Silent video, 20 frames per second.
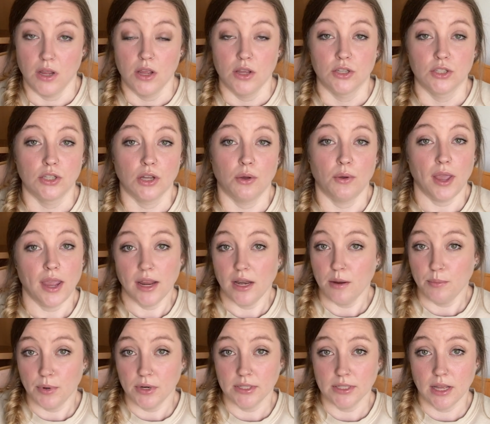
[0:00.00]
So
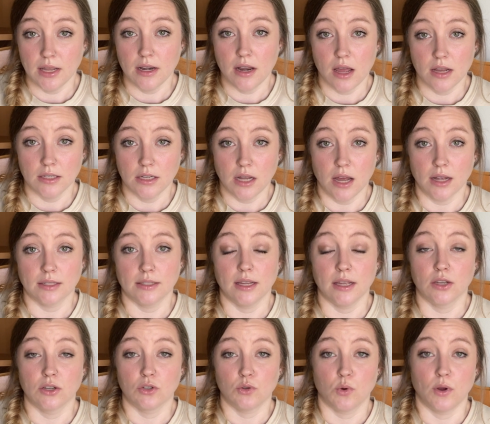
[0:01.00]
80%
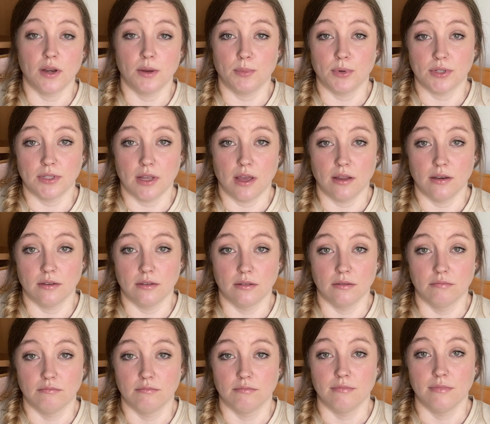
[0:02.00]
non-toxic, 20%
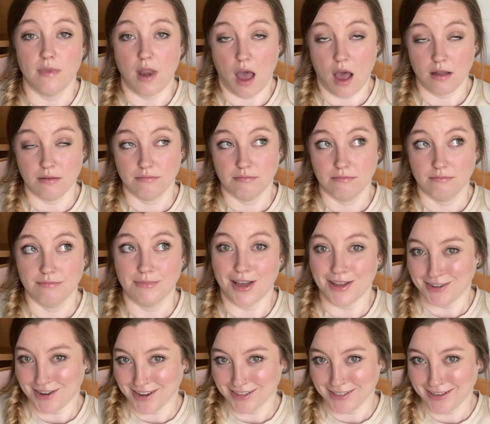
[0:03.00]
not
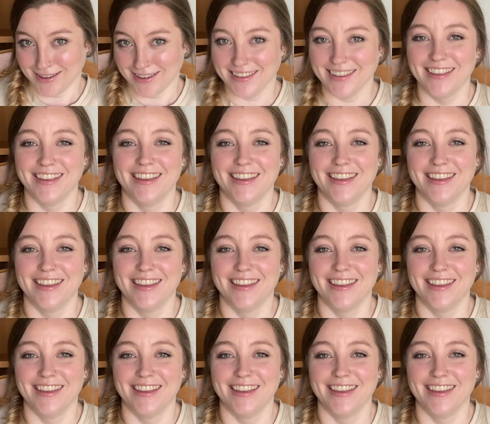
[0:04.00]
non-toxic.